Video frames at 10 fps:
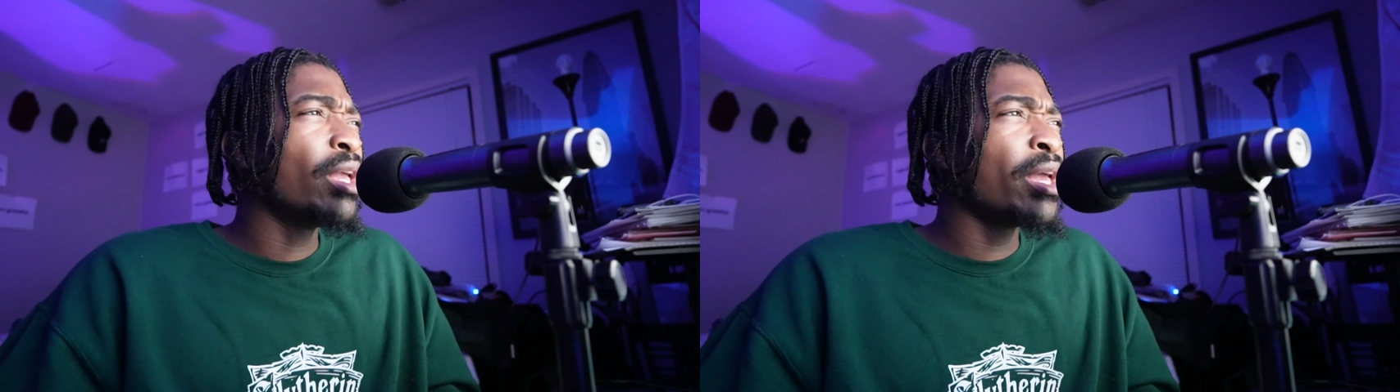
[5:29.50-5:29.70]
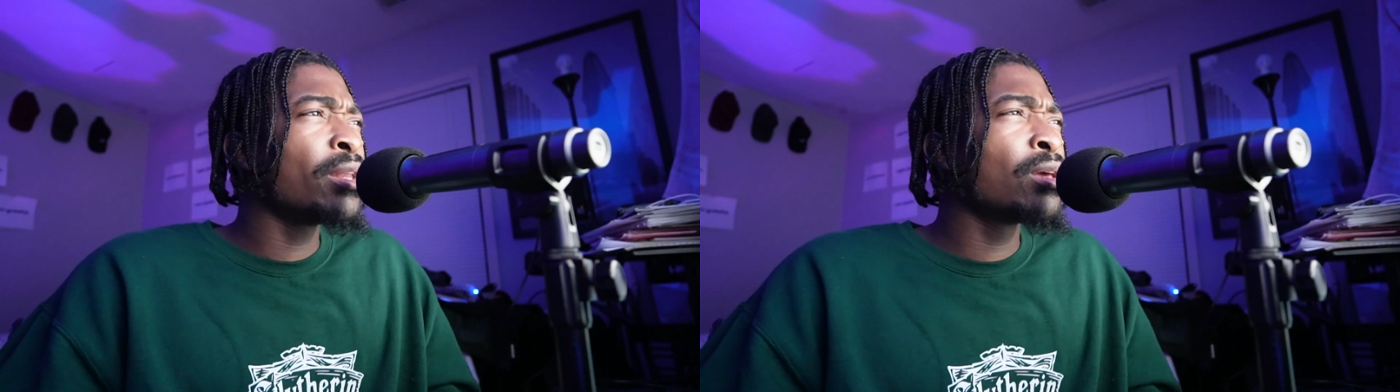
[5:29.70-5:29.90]

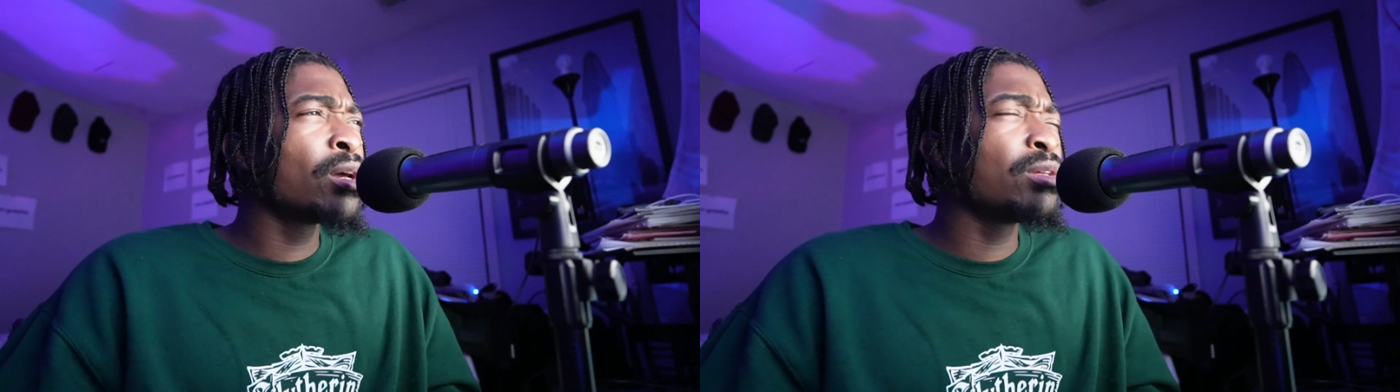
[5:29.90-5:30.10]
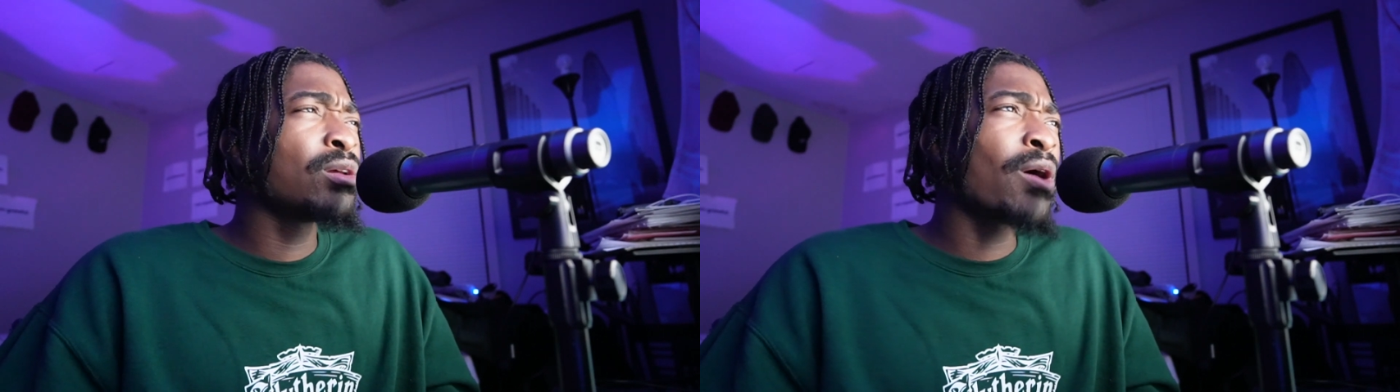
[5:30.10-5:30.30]
And,
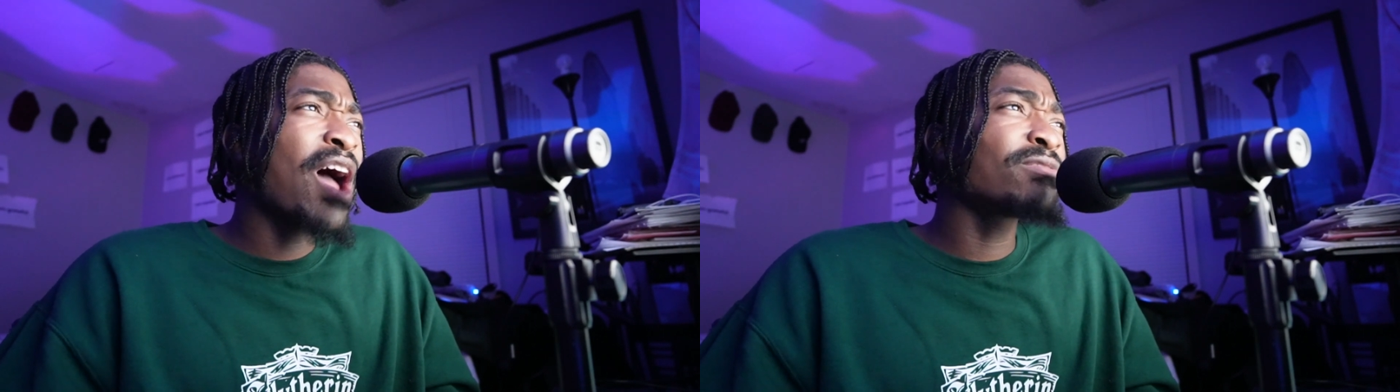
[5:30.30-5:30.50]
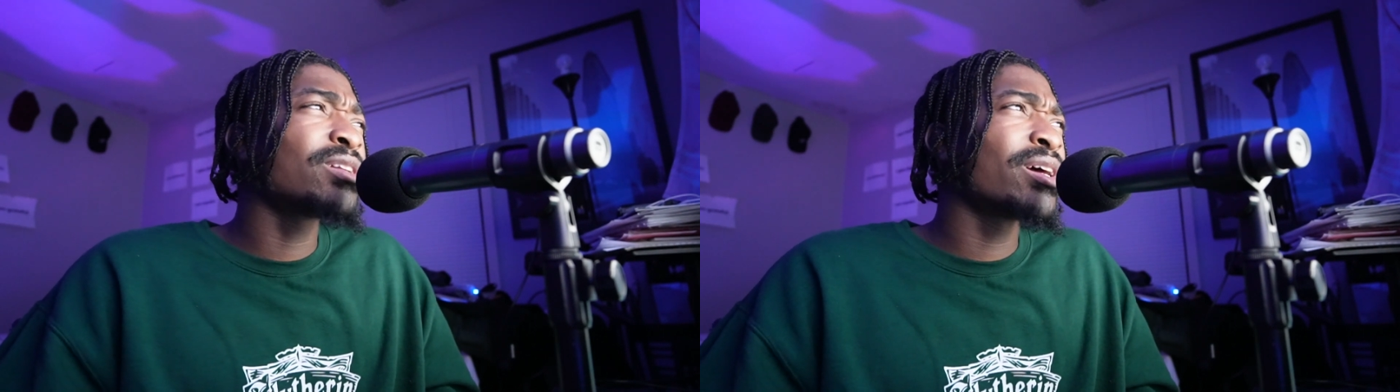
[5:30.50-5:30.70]
you know,
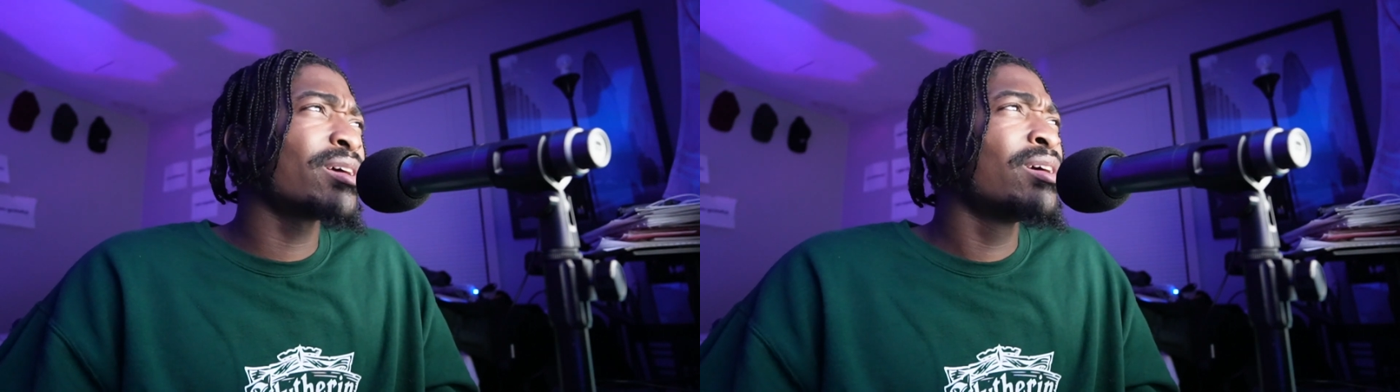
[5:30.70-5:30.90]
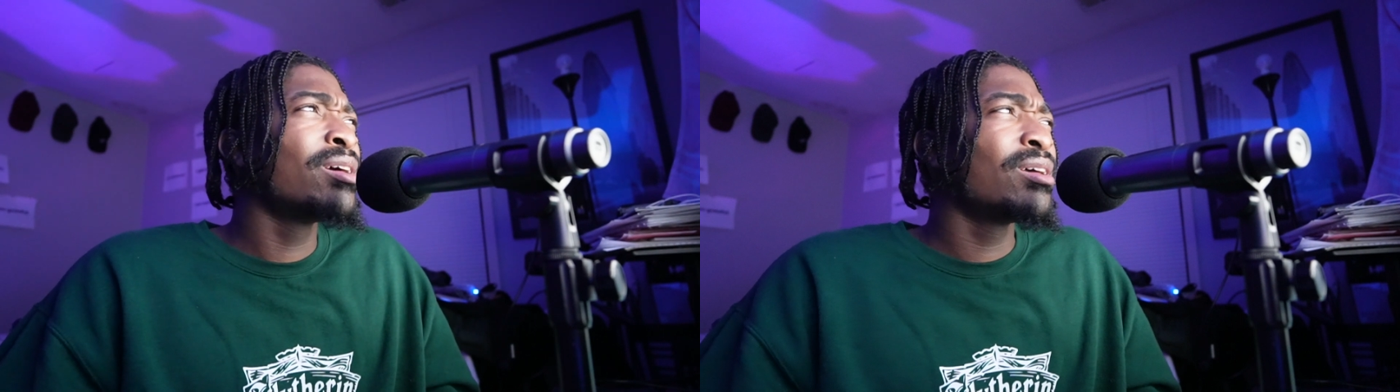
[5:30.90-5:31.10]
after
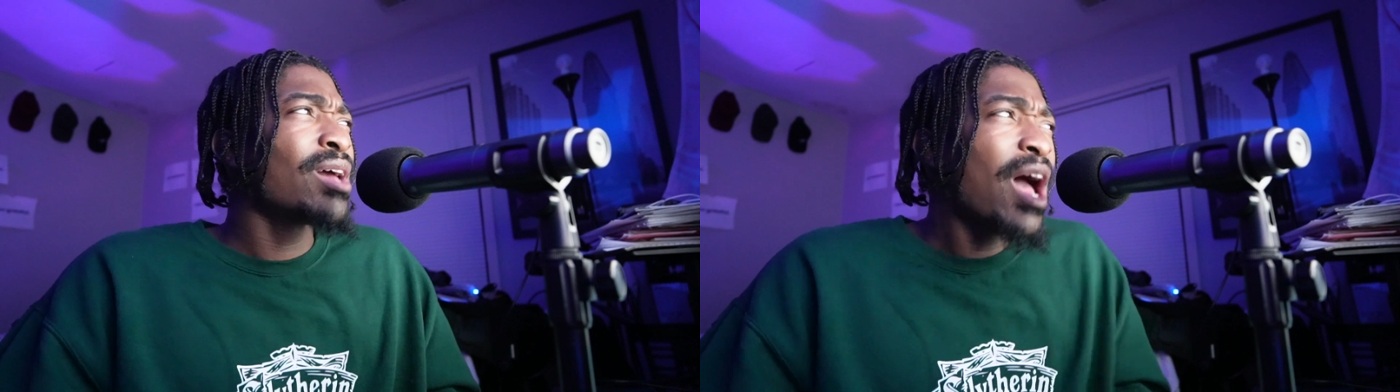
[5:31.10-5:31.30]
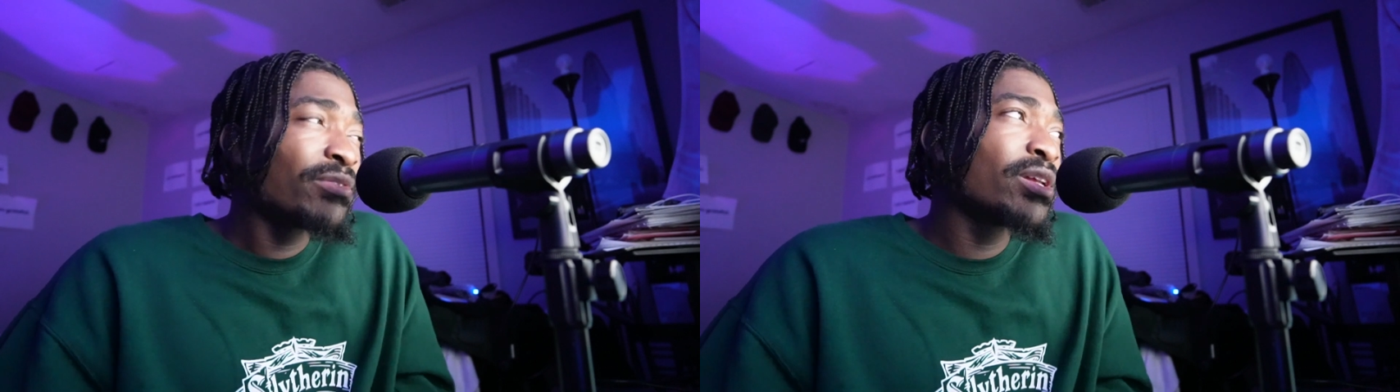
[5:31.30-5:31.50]

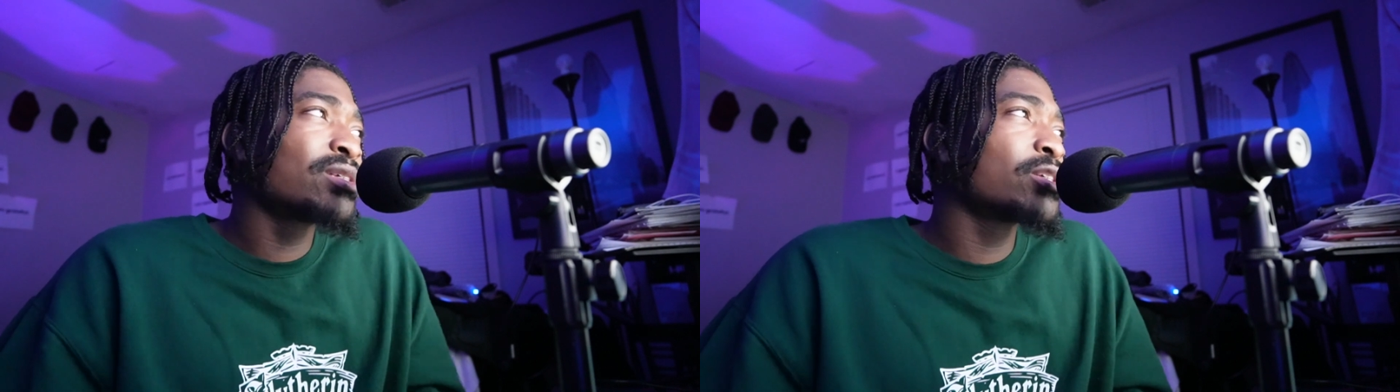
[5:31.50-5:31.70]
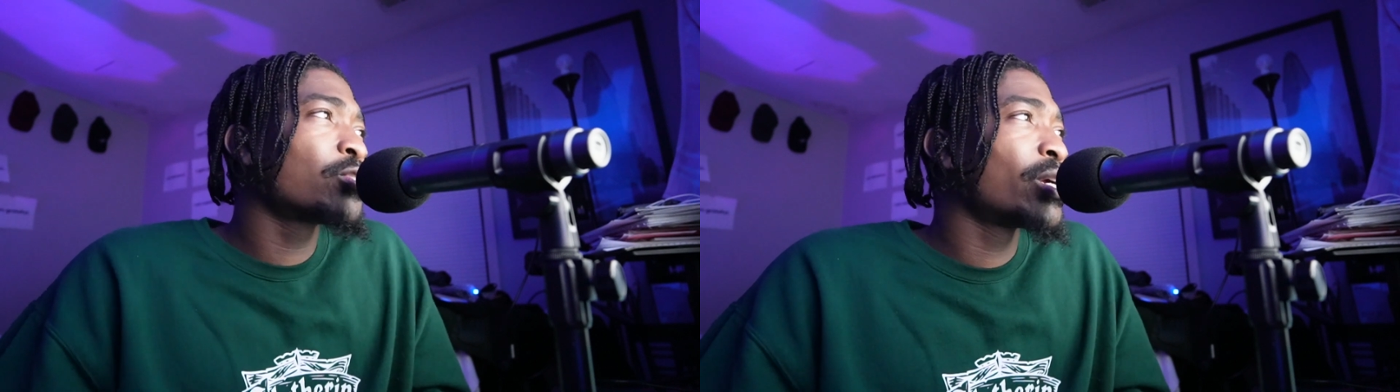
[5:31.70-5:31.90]
that
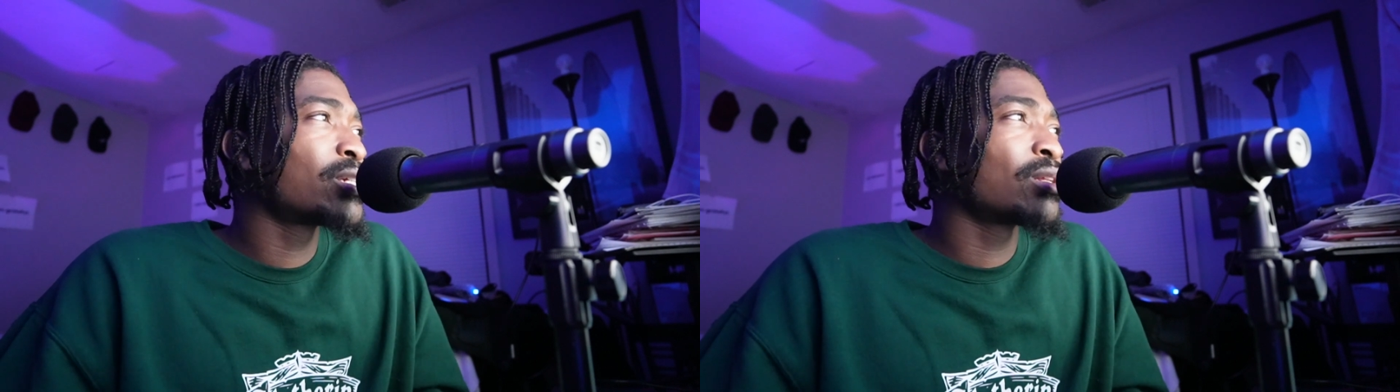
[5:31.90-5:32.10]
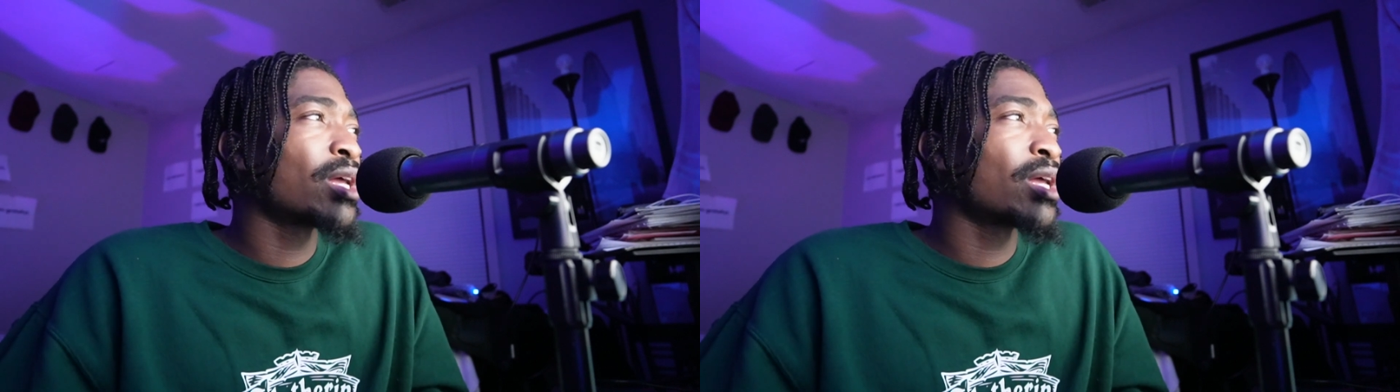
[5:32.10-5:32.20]
situation,